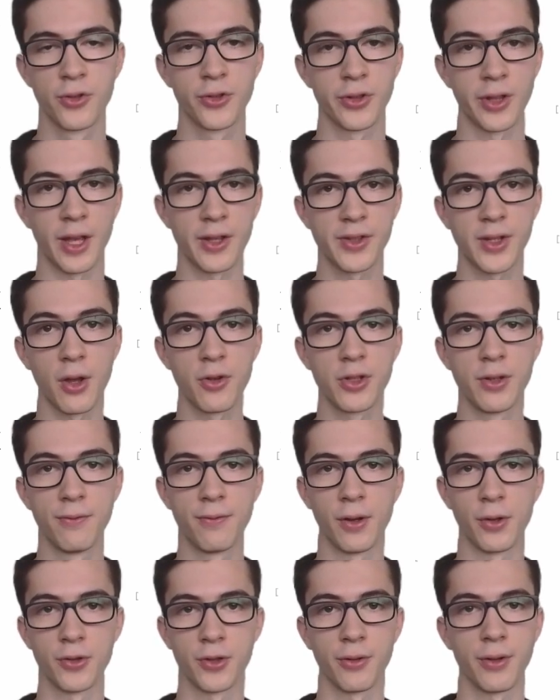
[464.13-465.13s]
So that's
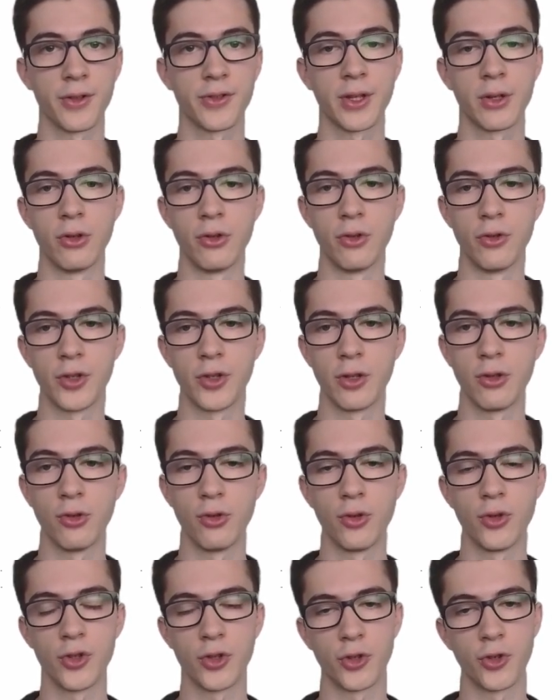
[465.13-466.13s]
Gaussian filter, that's how you use it.
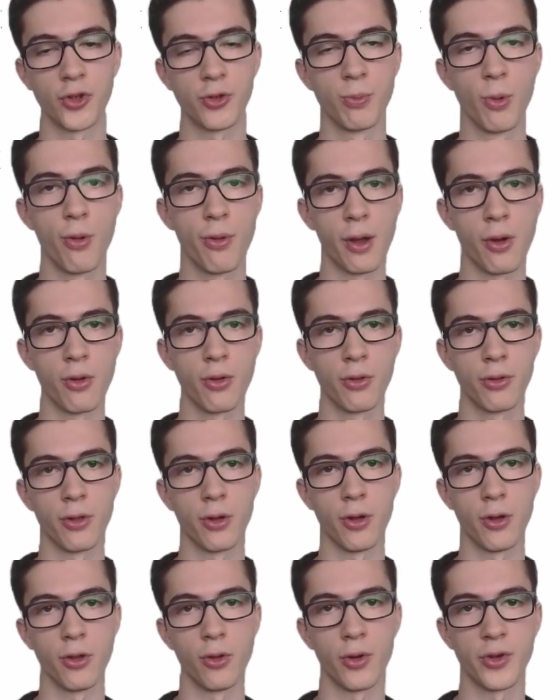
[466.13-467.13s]
You use it to smooth out
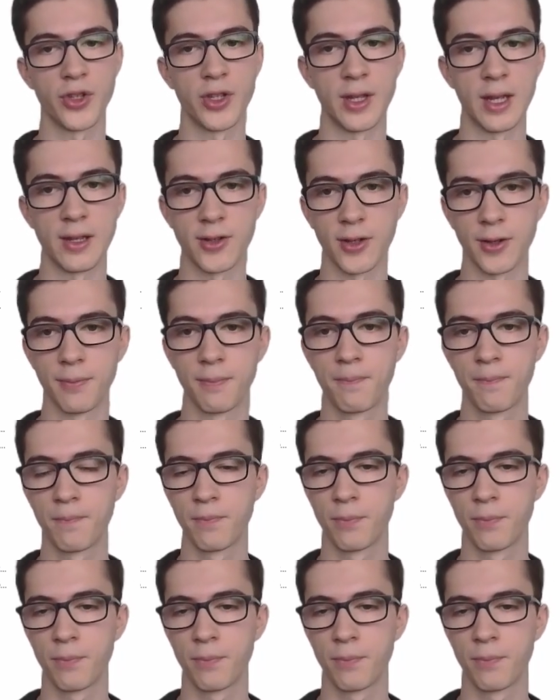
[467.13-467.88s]
the noisy data.